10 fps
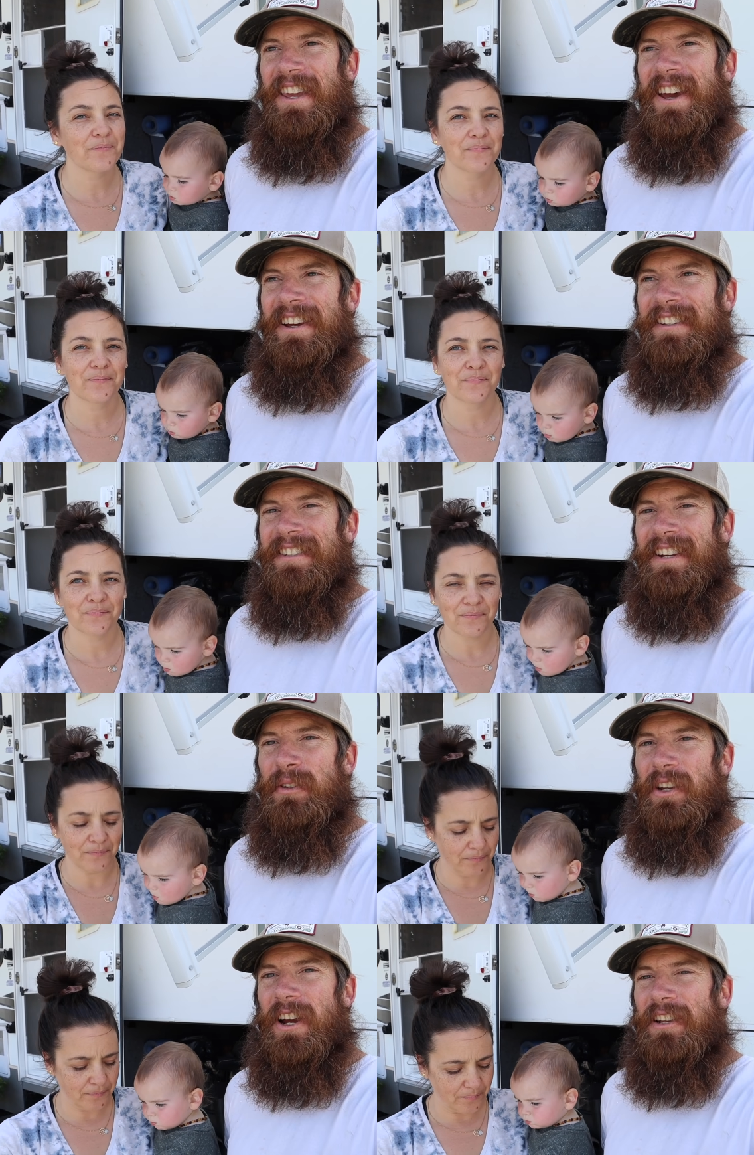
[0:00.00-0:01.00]
Speaker 1: Yeah, it's like
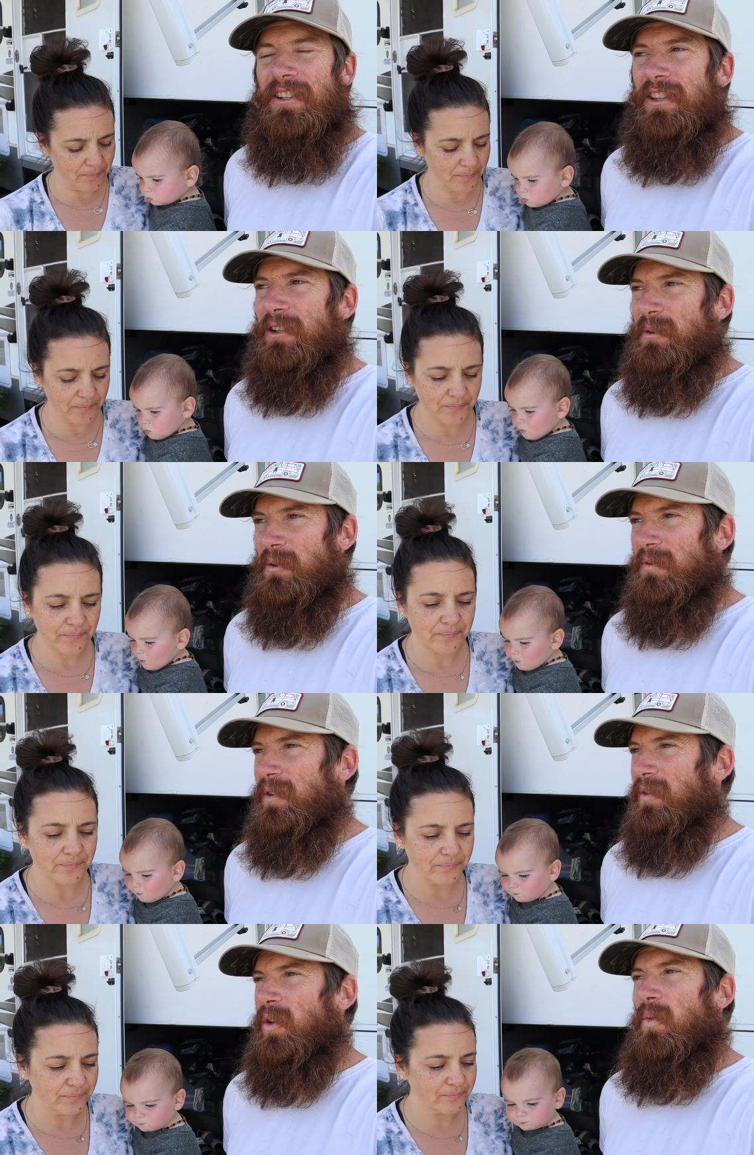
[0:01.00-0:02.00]
you got into the groove
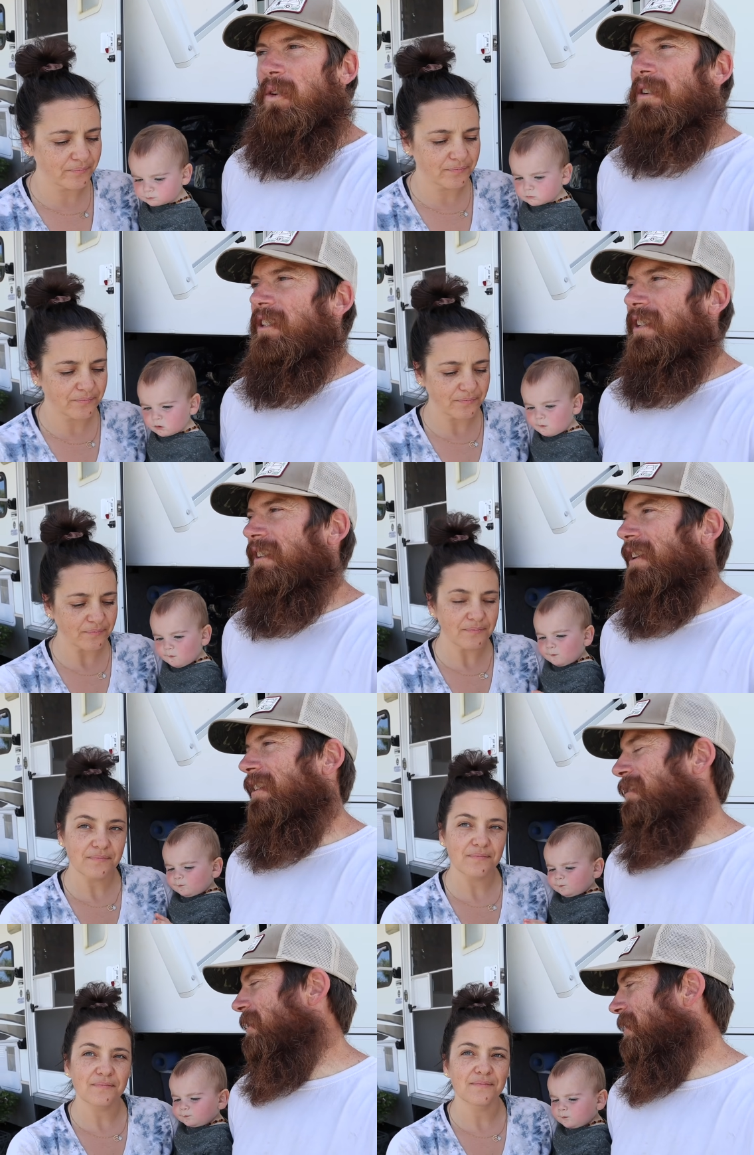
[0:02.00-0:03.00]
of quarantine
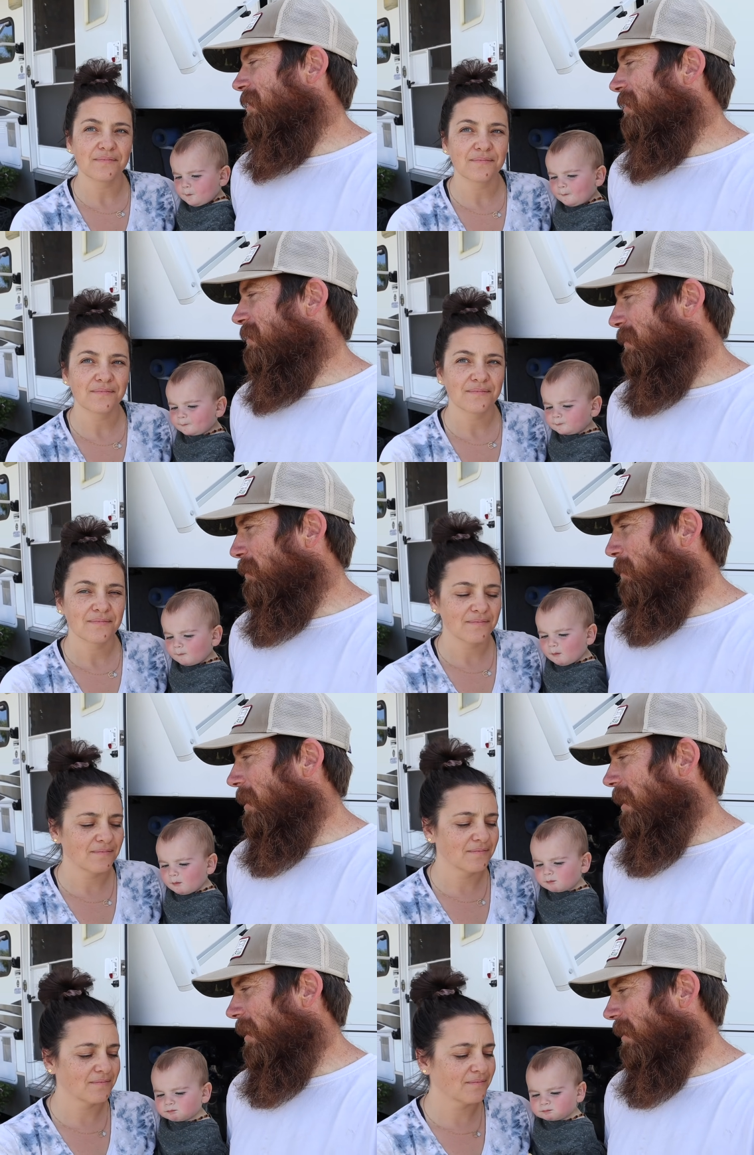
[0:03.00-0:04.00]
life and it just flew
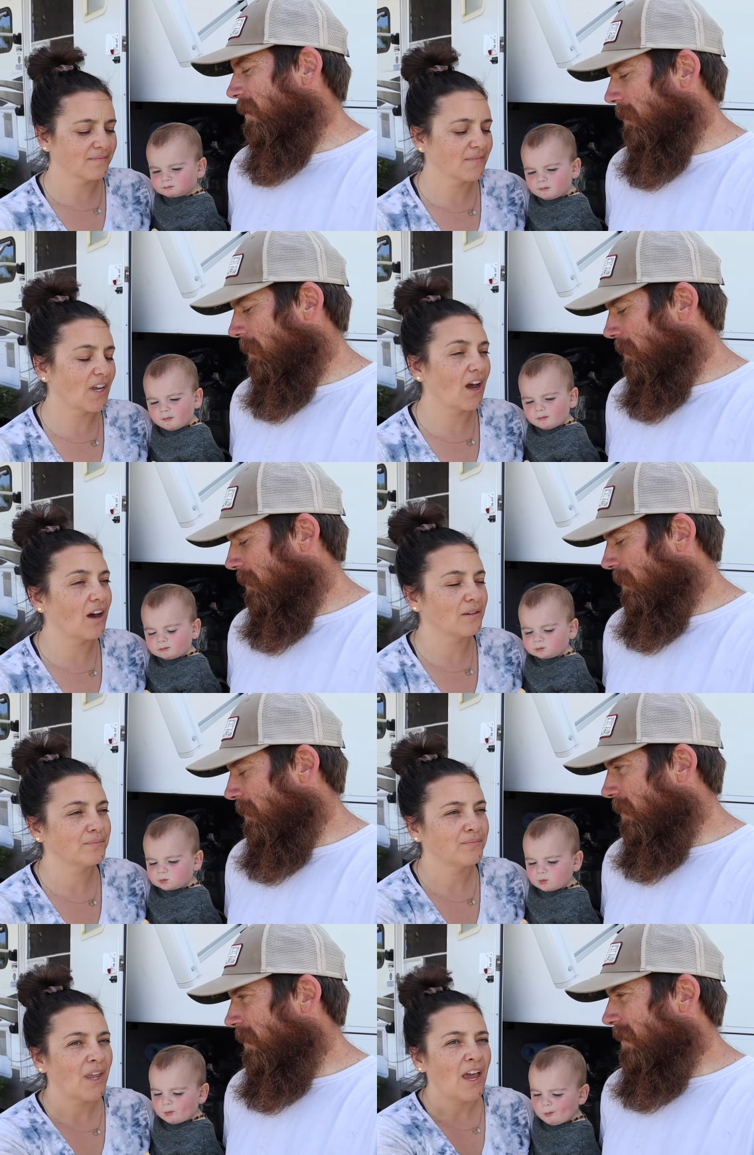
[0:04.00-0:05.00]
by.
Speaker 2: Yeah.
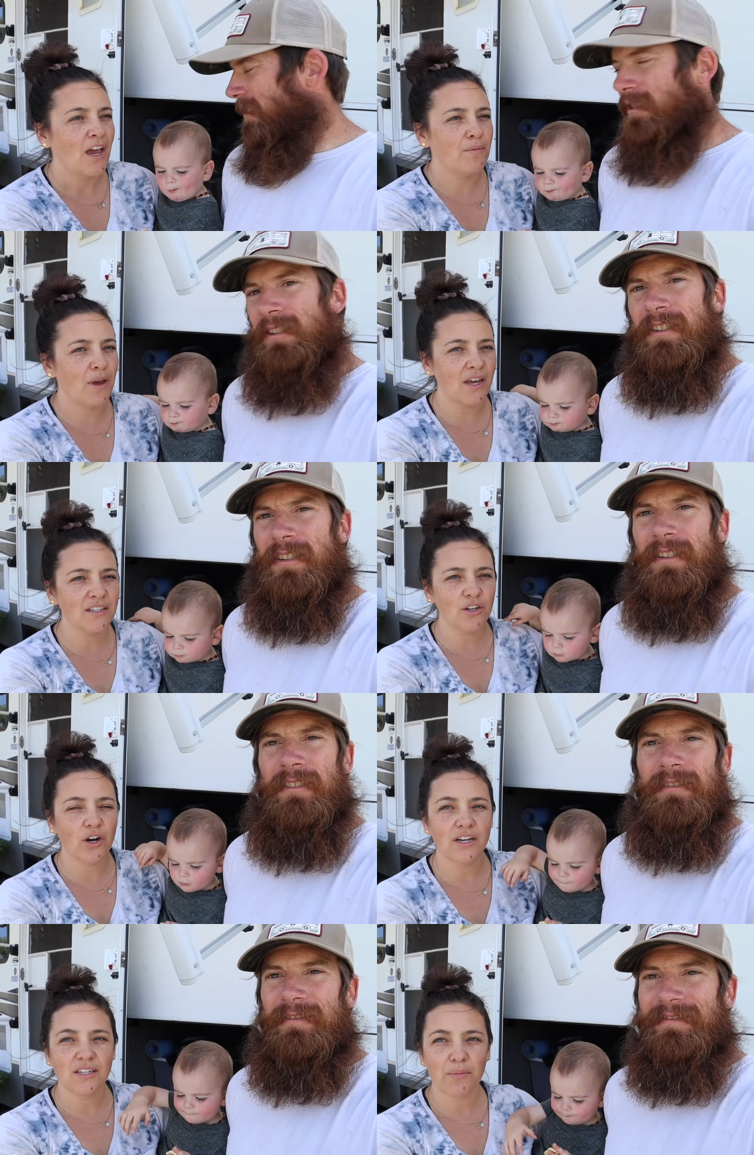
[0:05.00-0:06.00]
And May is a
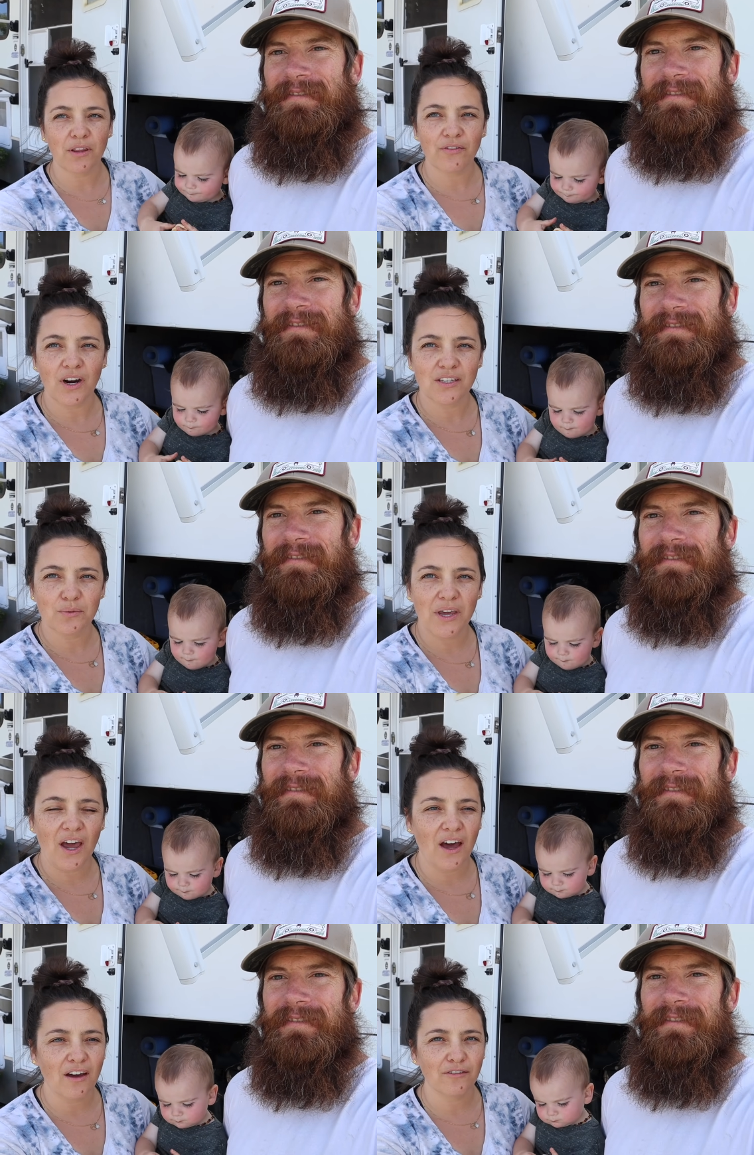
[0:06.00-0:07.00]
crazy month for us. We
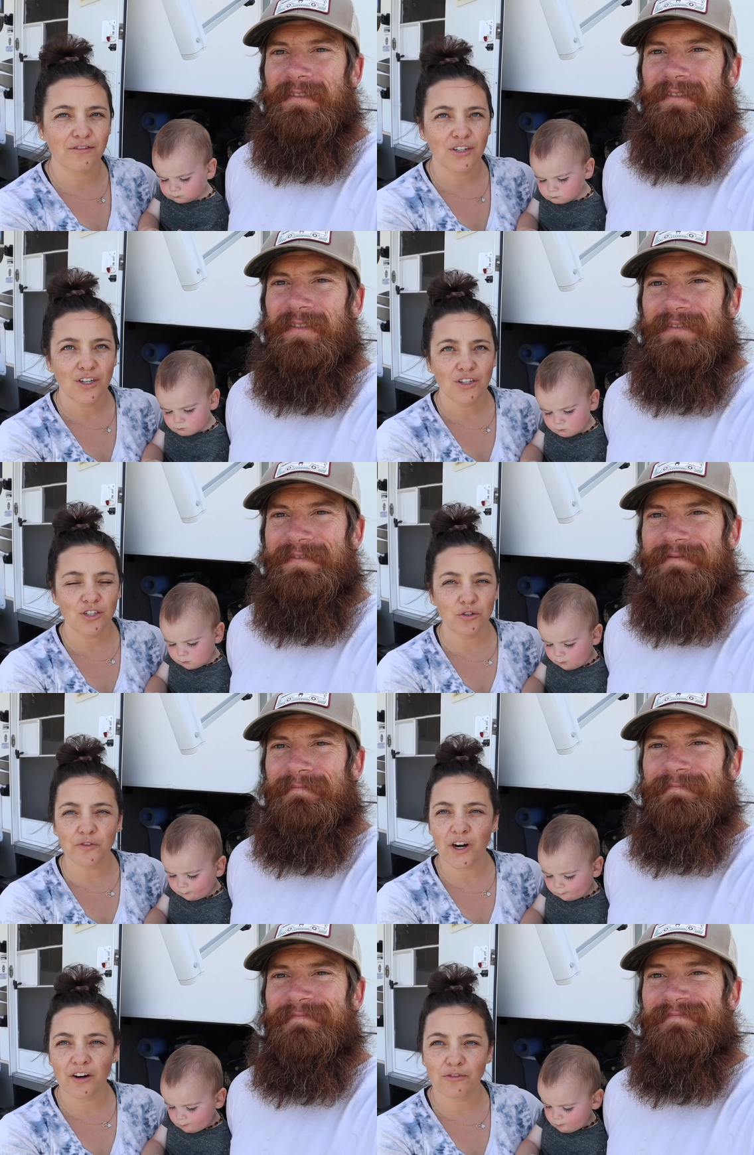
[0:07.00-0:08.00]
have two
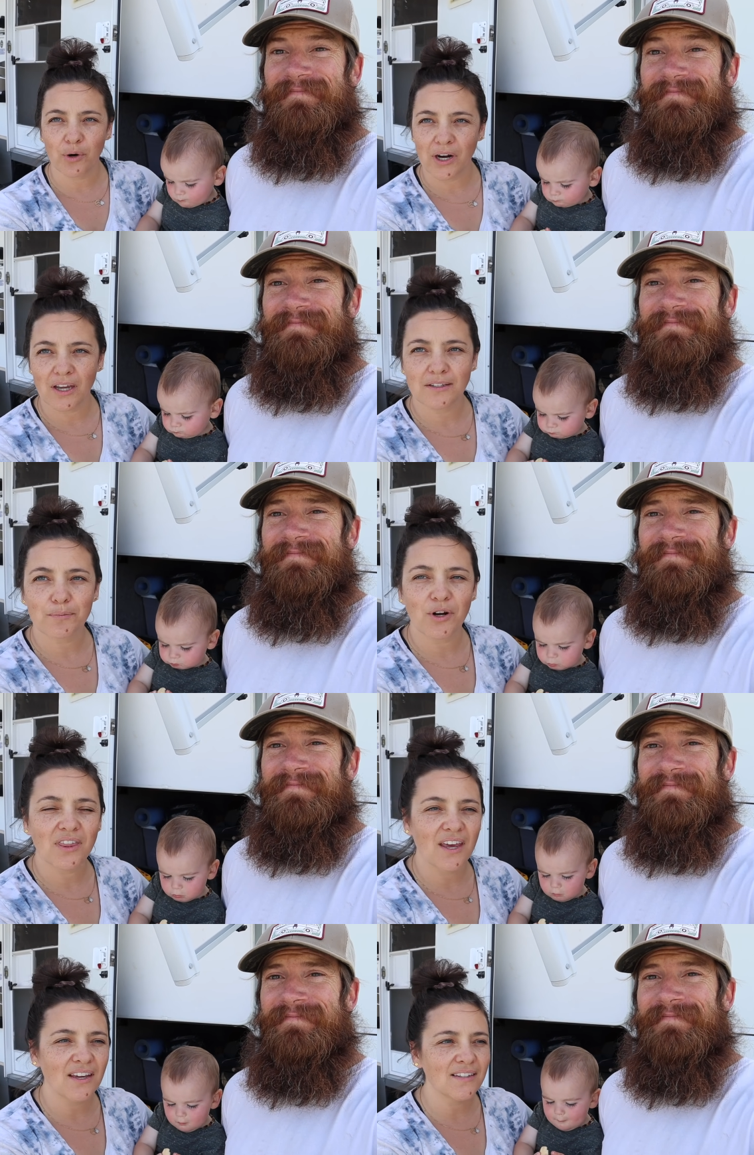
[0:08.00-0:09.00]
of our four kids'
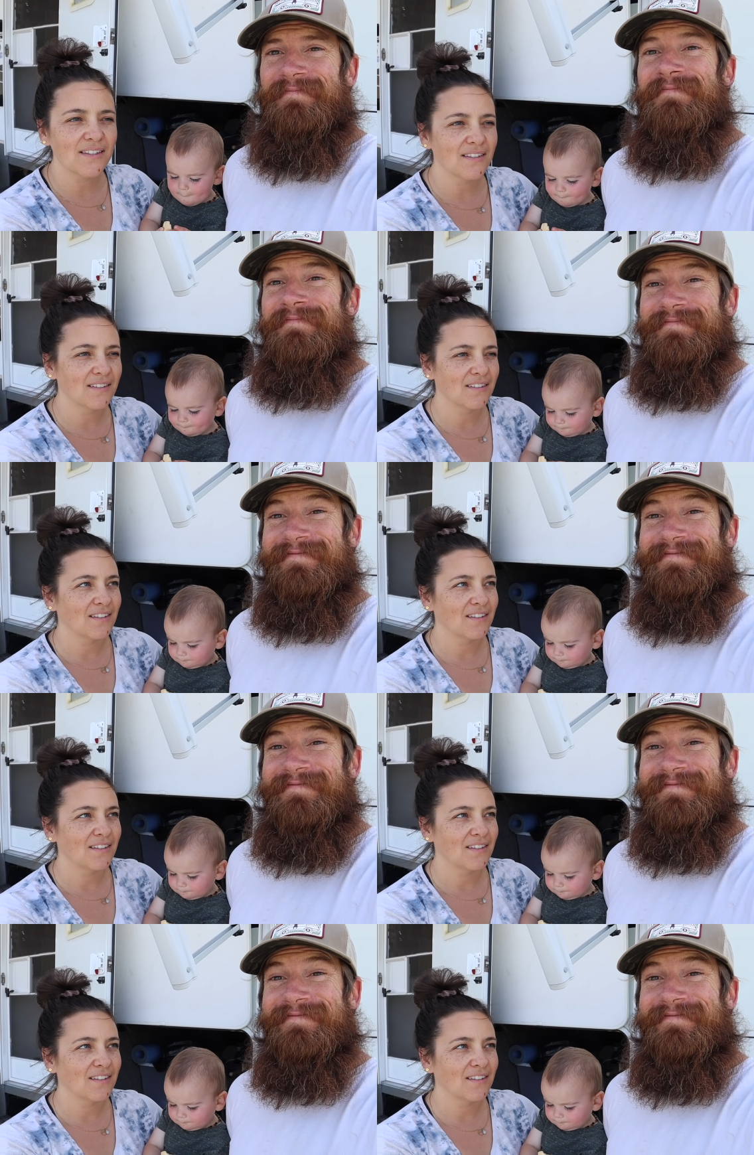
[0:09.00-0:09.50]
birthdays,